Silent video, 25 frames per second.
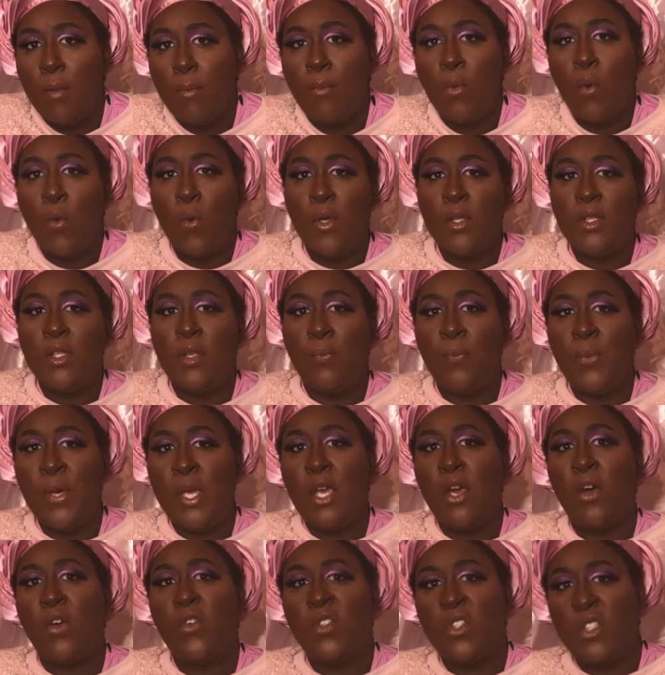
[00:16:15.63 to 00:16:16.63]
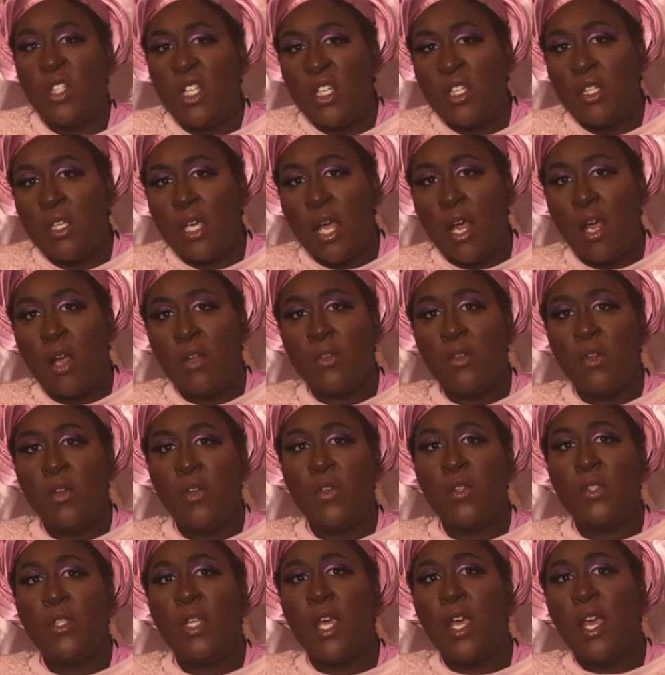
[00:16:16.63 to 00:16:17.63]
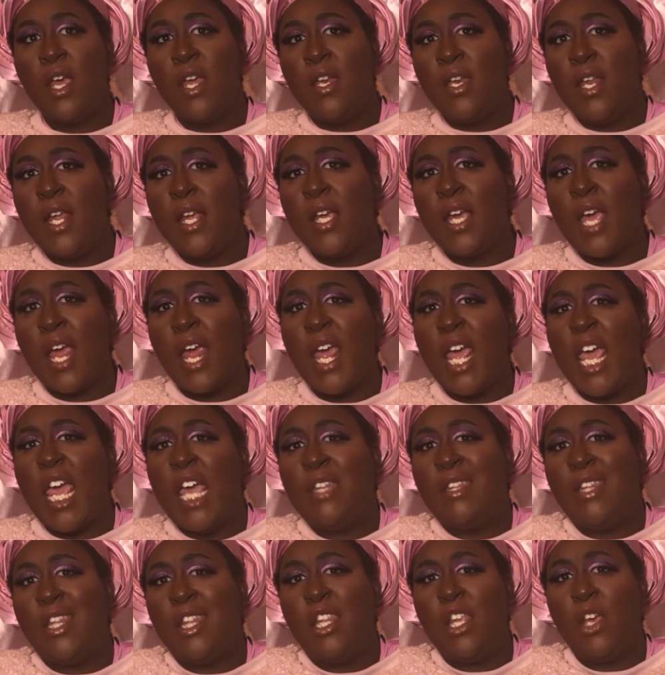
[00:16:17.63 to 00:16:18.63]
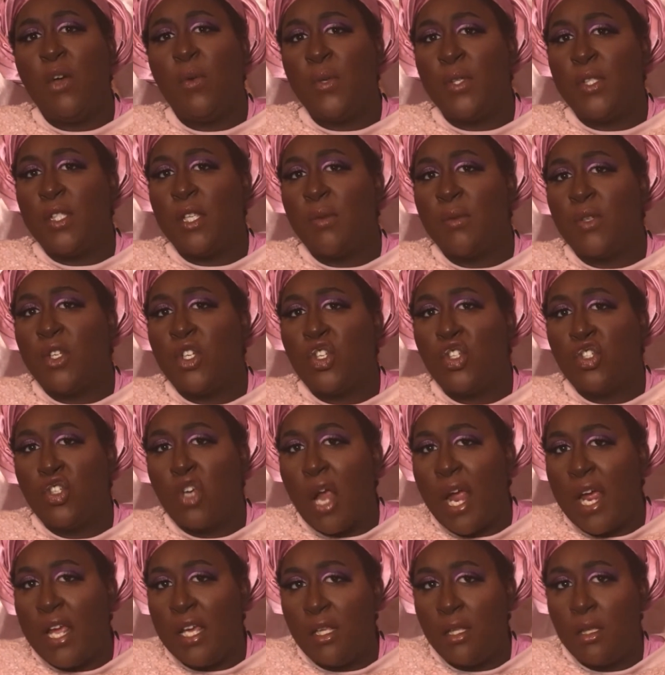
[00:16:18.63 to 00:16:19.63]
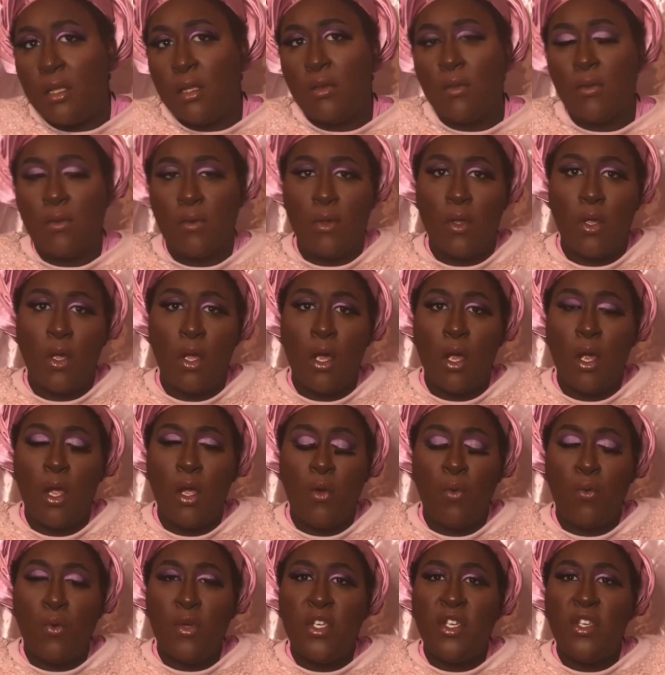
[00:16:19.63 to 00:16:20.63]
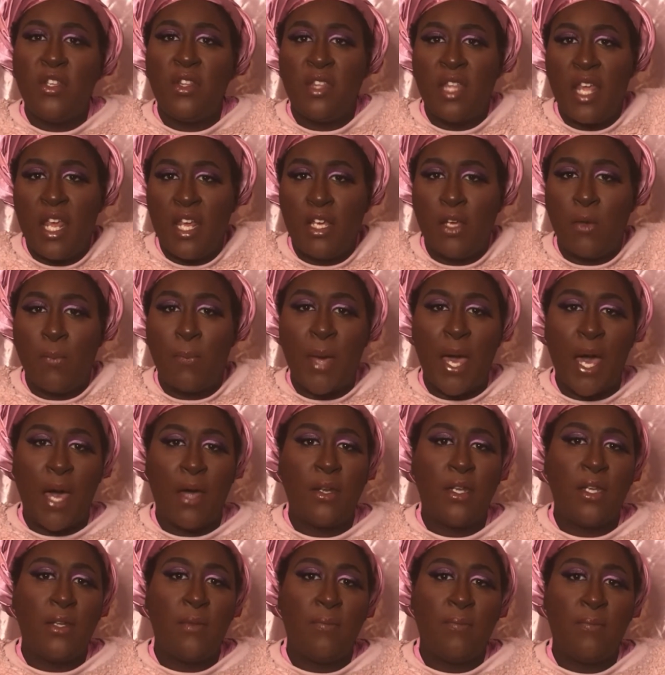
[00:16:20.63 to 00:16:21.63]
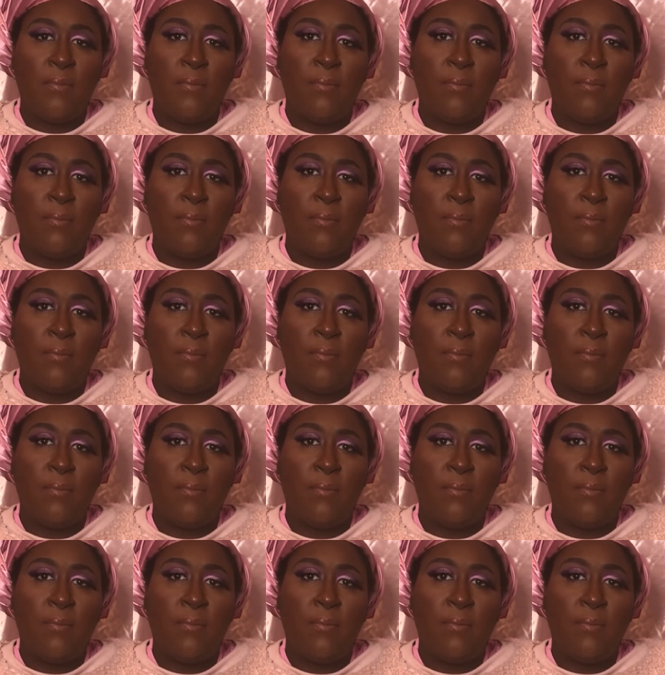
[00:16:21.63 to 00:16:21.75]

But with the POC characters, they kind of had to deal with some strife. When you think about it,